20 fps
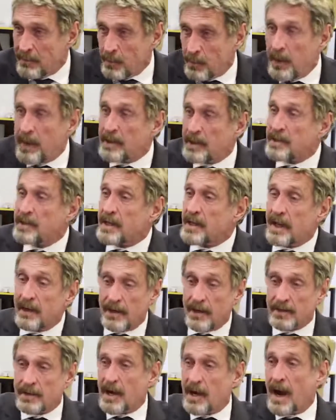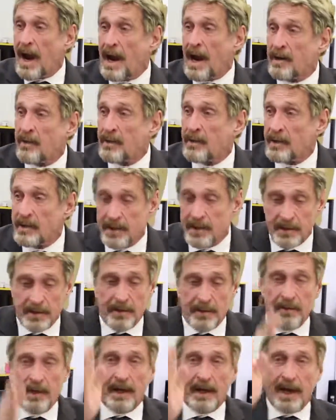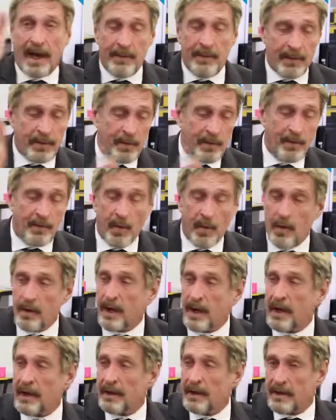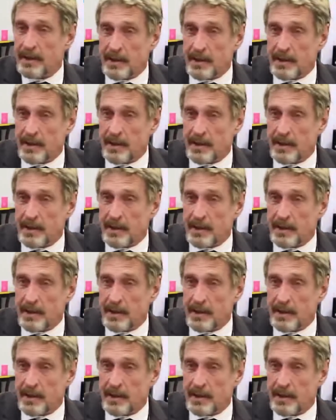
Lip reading: We can say there's a hacker in the system that came in through port 80.